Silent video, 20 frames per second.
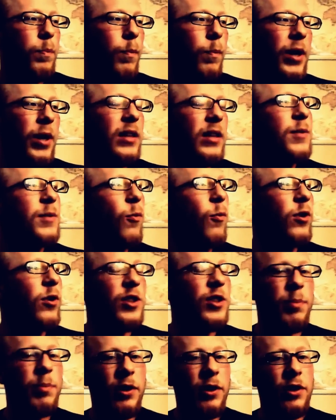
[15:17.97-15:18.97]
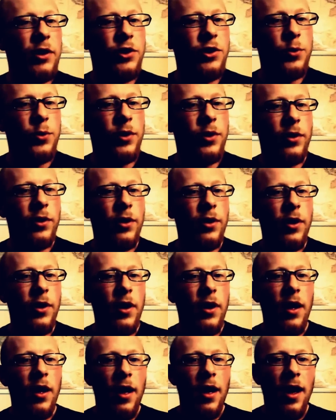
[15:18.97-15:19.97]
but it's more spiritual
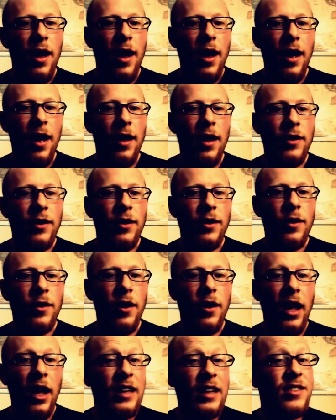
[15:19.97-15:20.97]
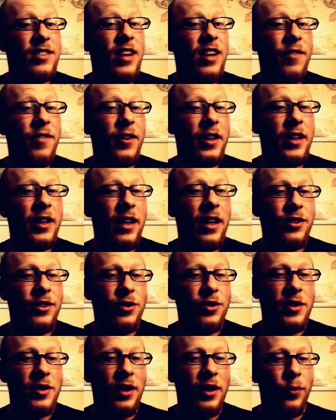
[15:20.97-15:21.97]
and it's definitely an
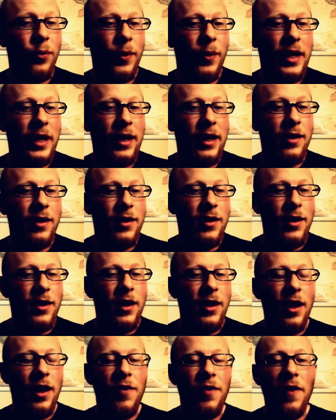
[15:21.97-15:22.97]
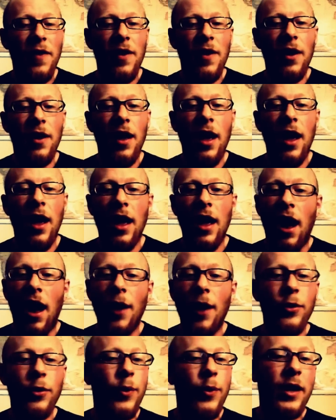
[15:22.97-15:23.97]
interesting read if Eh,
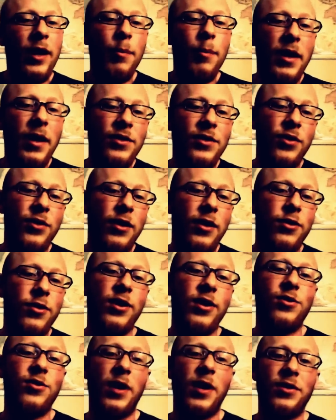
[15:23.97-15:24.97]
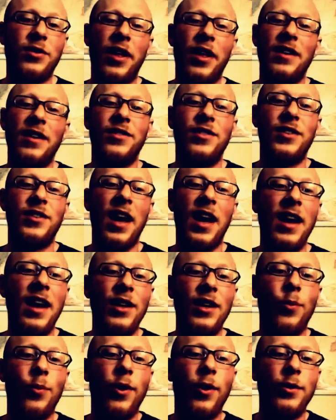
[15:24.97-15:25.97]
I would recommend Stranger in a Strange Land to
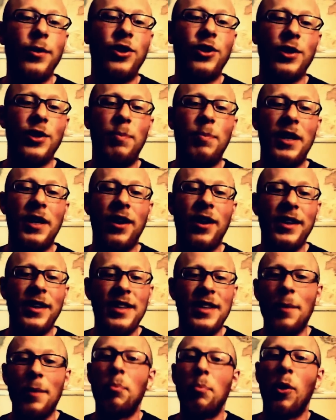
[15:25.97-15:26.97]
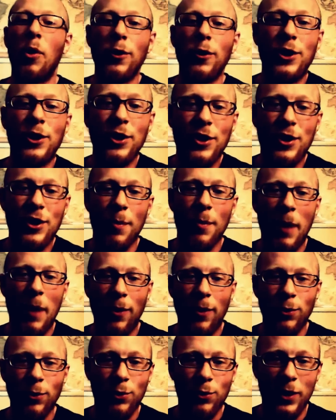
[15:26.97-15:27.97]
anyone just because it pushes the
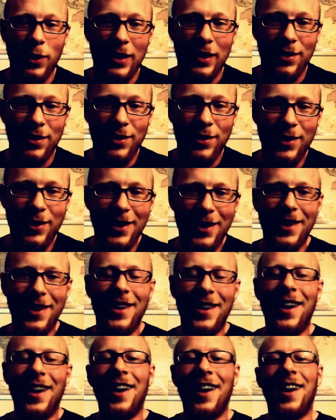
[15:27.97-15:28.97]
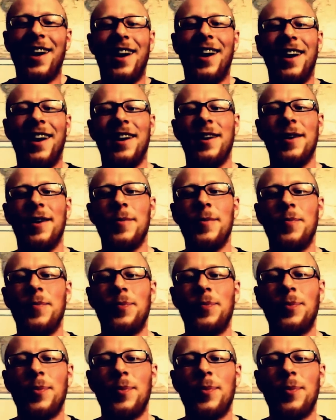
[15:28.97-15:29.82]
boundaries. Um,